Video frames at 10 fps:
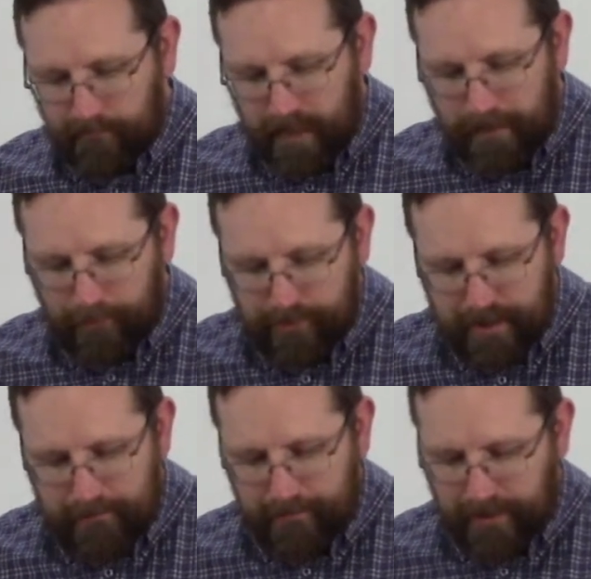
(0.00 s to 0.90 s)
Hebrews
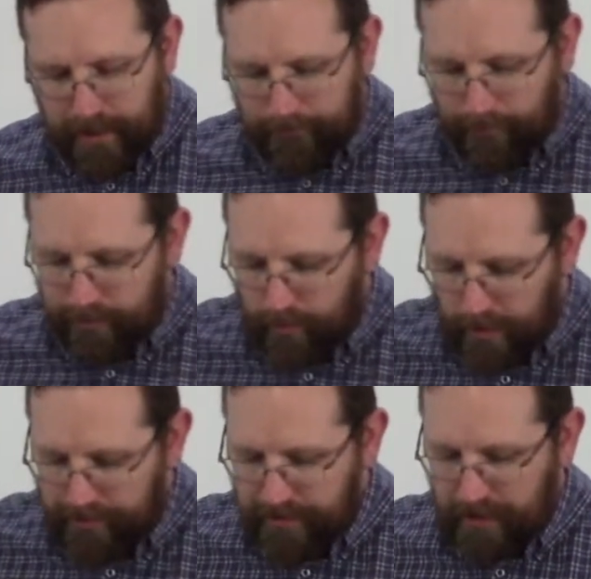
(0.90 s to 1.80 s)
chapter 10 and verse
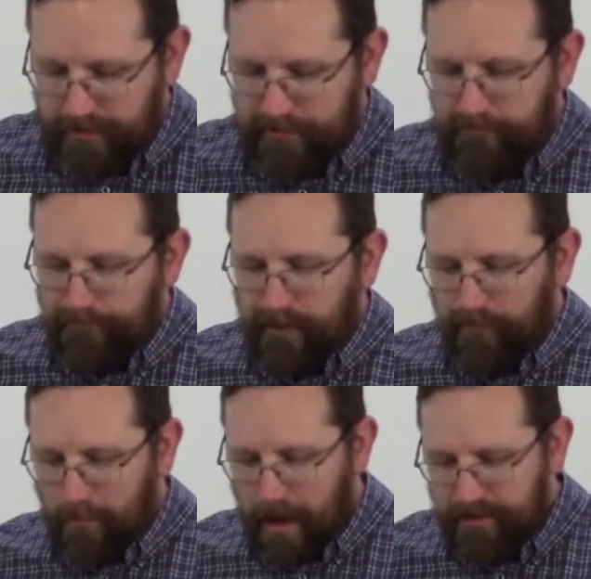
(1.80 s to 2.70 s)
26
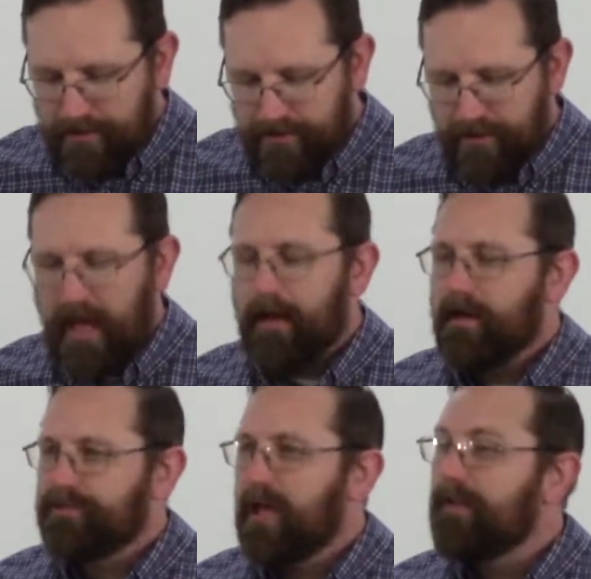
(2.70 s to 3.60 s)
reminds us that
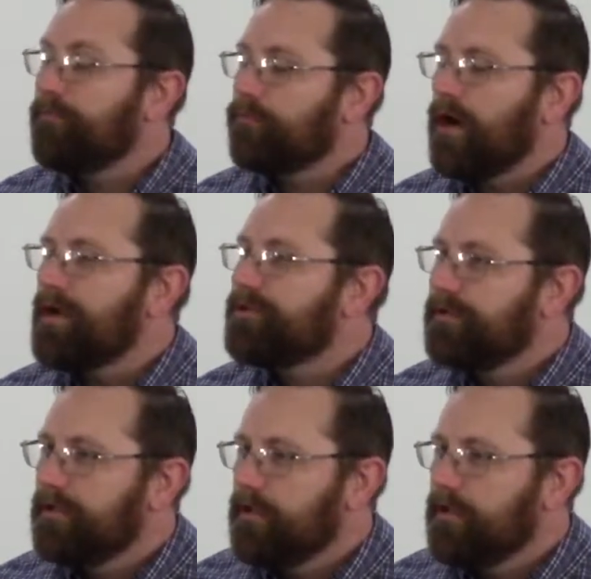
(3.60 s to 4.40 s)
aside from Christ,